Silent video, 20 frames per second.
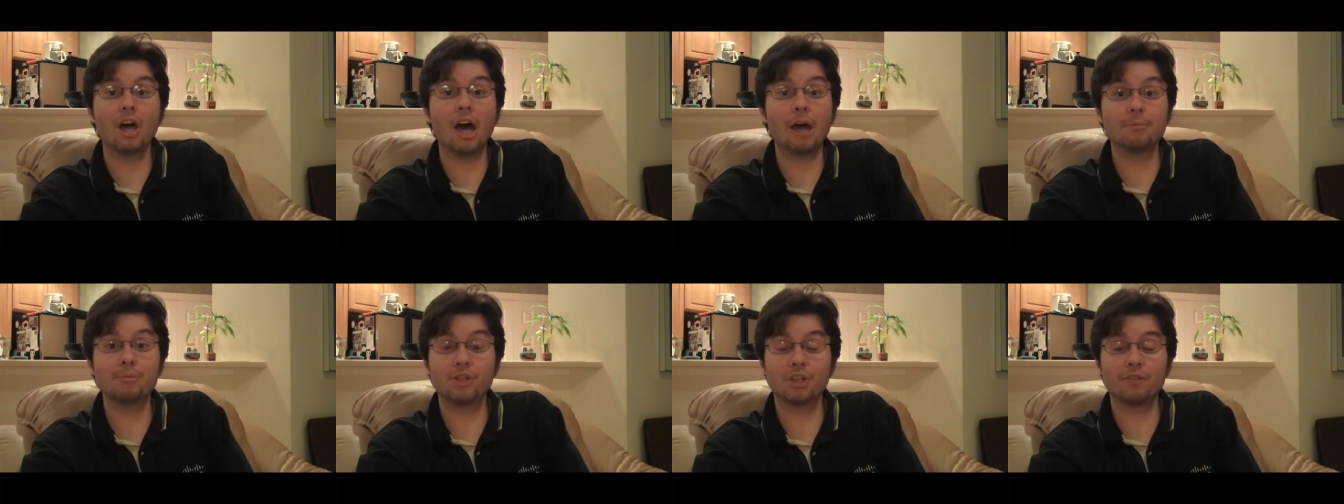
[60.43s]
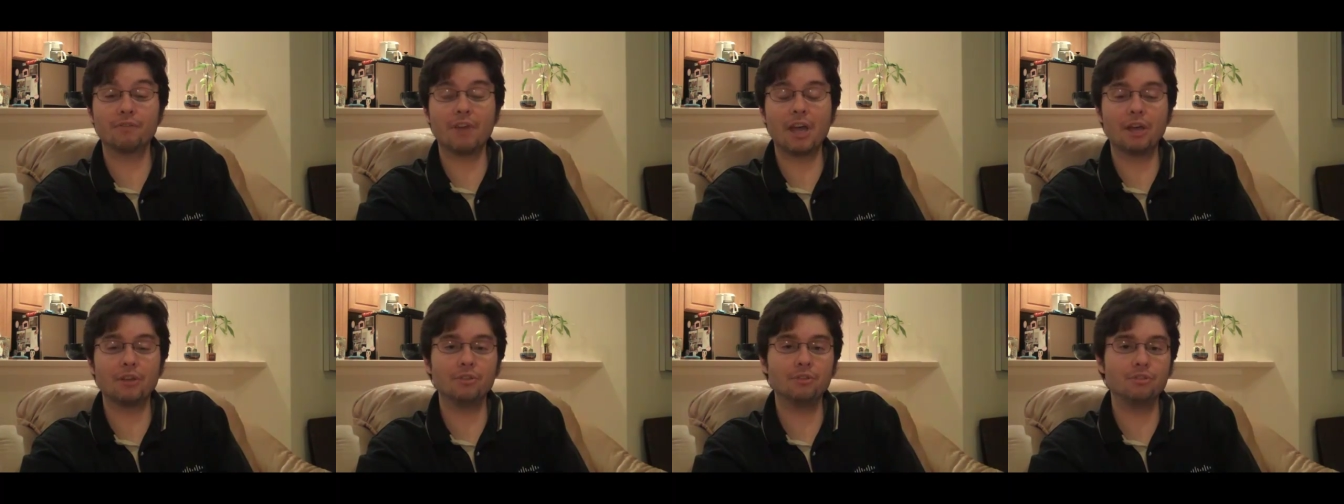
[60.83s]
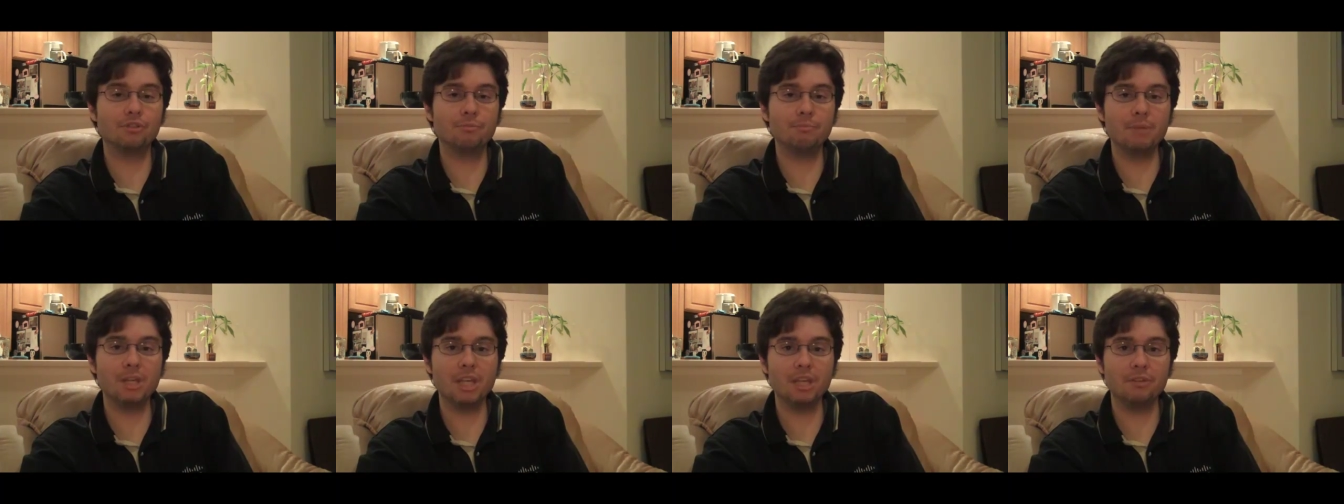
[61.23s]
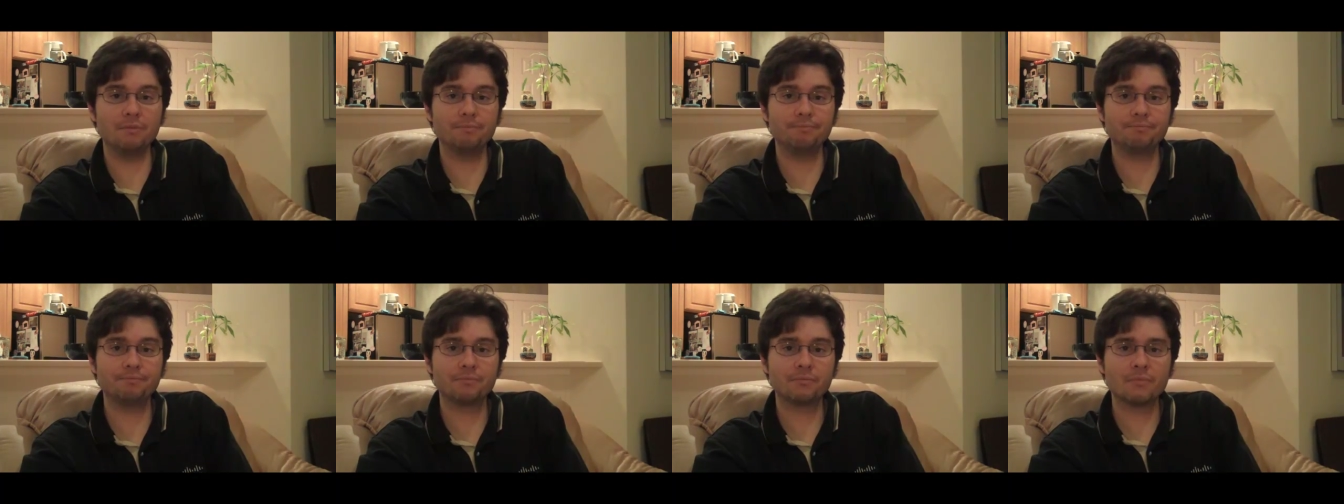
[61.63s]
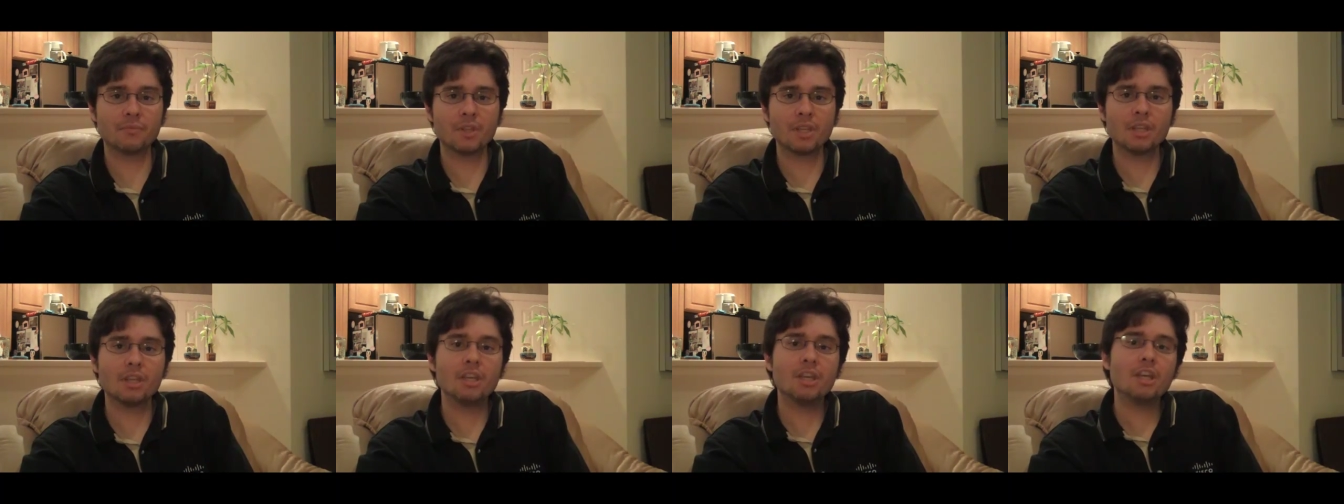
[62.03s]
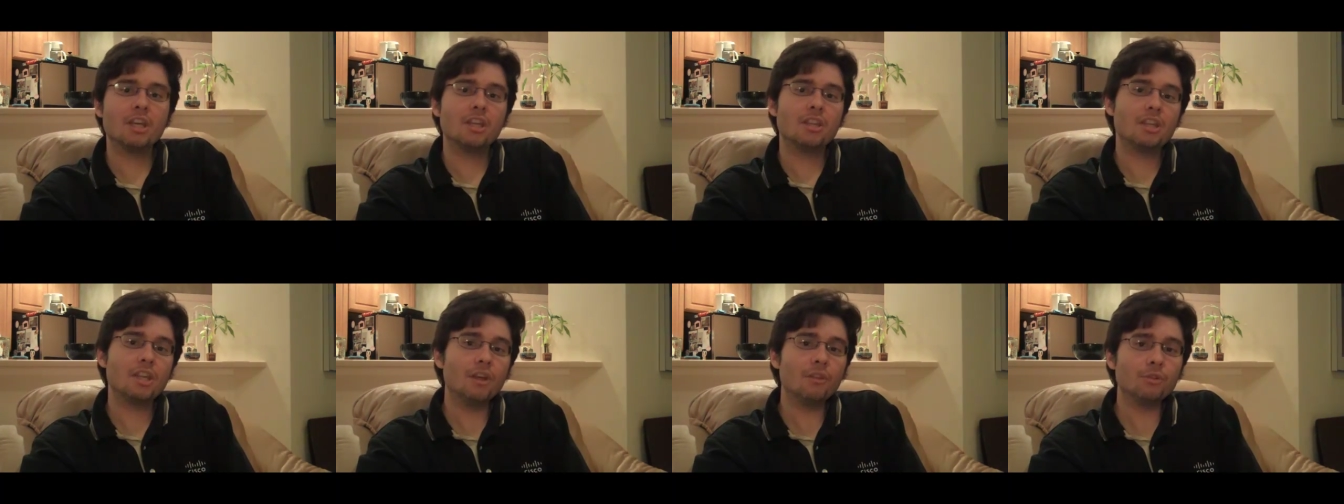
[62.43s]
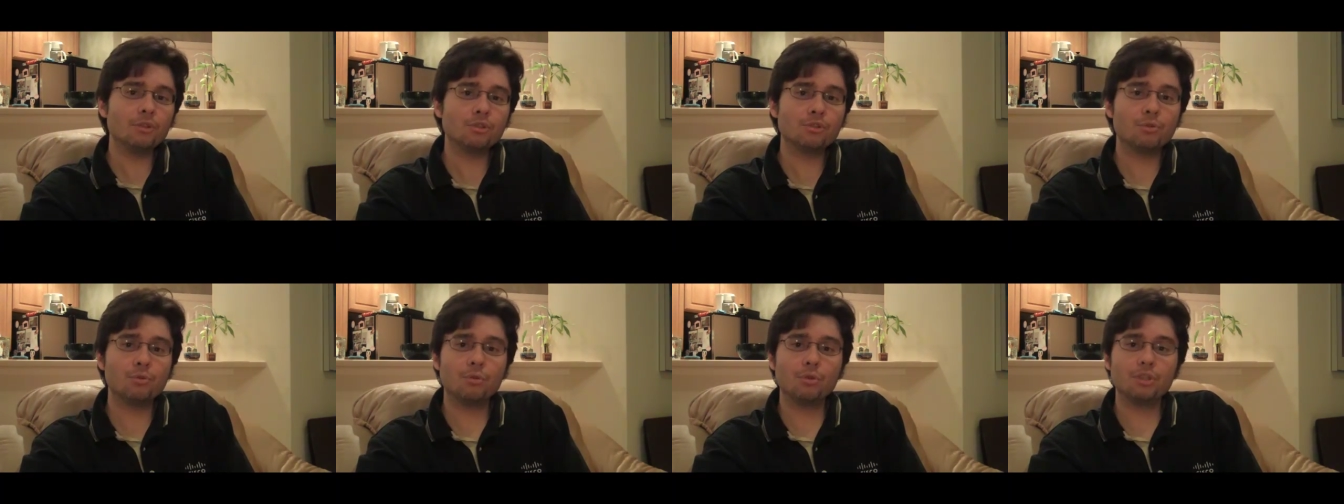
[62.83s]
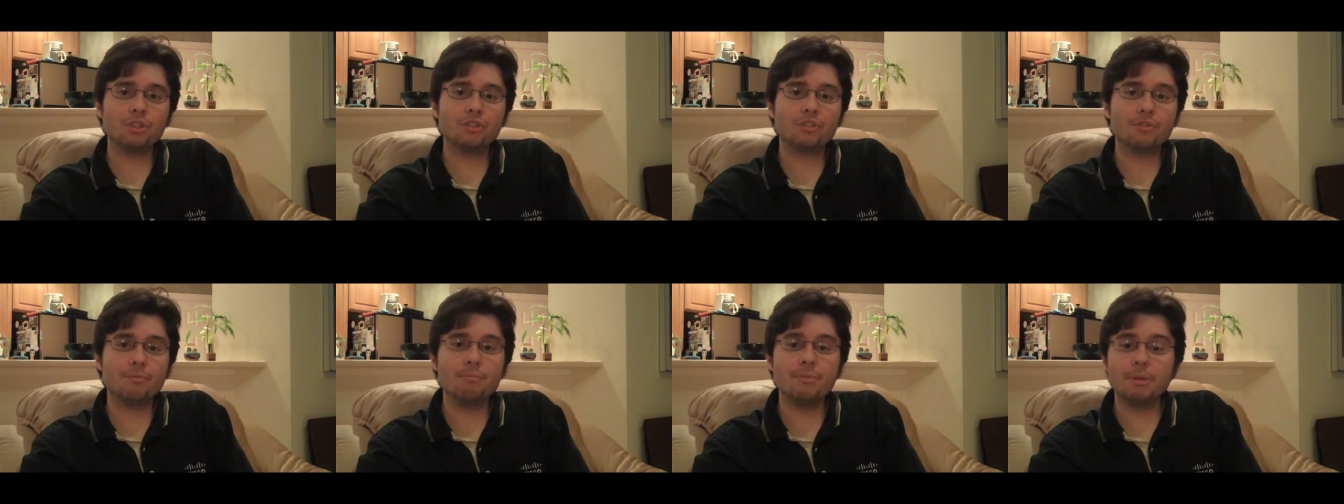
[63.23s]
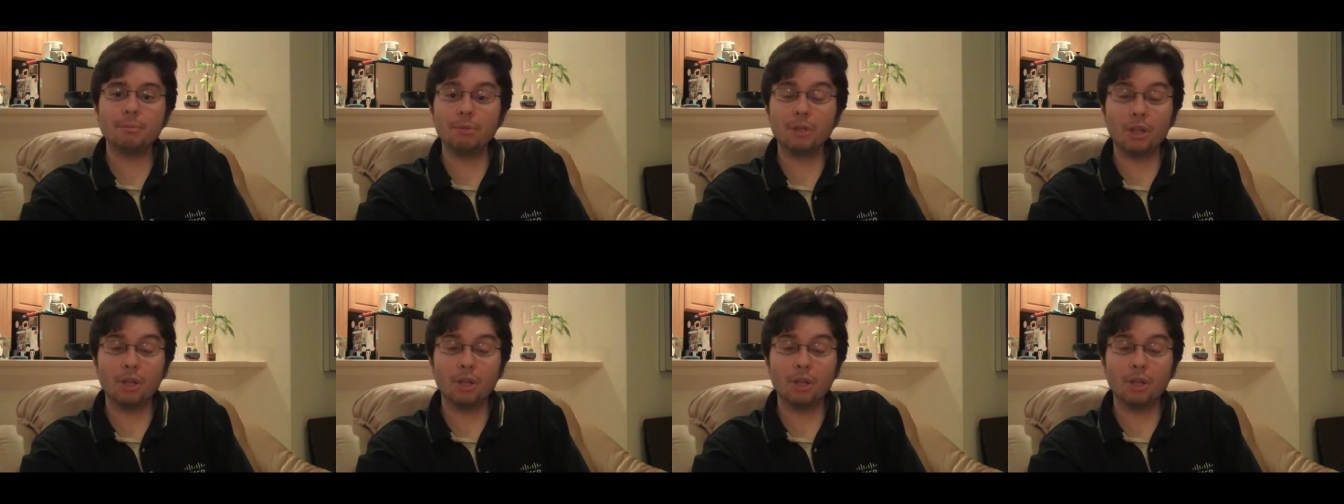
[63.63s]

object values mean. The other tool is the MIB